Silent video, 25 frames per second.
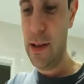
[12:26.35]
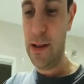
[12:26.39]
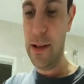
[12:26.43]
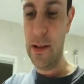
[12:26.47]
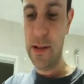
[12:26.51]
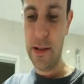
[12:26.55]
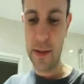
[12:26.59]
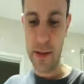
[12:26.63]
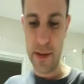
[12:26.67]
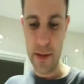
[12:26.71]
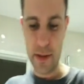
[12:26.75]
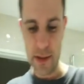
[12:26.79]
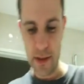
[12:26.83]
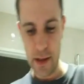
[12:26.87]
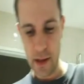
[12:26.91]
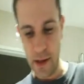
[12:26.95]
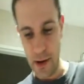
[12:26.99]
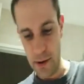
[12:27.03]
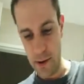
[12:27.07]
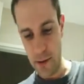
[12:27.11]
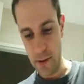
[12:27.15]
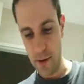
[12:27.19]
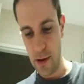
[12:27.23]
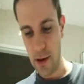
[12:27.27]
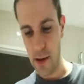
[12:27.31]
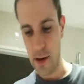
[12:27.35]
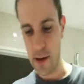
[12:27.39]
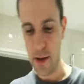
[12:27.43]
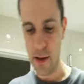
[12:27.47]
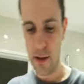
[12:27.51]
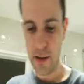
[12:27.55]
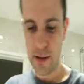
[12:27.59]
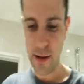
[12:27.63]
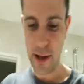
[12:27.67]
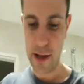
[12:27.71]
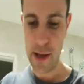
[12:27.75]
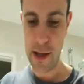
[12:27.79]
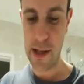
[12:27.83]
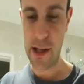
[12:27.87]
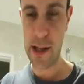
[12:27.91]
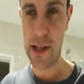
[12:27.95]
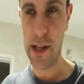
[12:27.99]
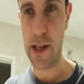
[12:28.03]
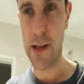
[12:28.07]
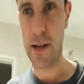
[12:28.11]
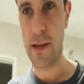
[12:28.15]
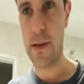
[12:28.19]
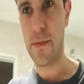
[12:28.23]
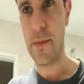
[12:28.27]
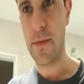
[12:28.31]
So, like I
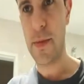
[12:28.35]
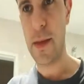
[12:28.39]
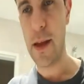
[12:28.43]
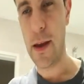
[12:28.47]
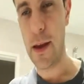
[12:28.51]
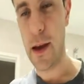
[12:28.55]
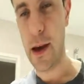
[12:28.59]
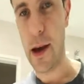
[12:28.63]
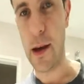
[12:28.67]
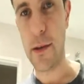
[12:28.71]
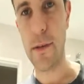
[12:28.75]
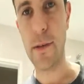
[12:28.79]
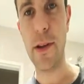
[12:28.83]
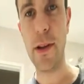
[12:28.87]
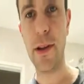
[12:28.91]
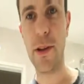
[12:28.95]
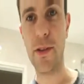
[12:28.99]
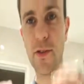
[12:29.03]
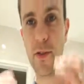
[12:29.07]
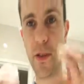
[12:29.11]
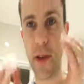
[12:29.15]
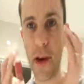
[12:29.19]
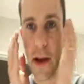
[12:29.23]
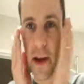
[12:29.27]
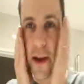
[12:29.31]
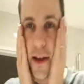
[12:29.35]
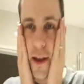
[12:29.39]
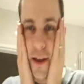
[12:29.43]
said, I'm going to try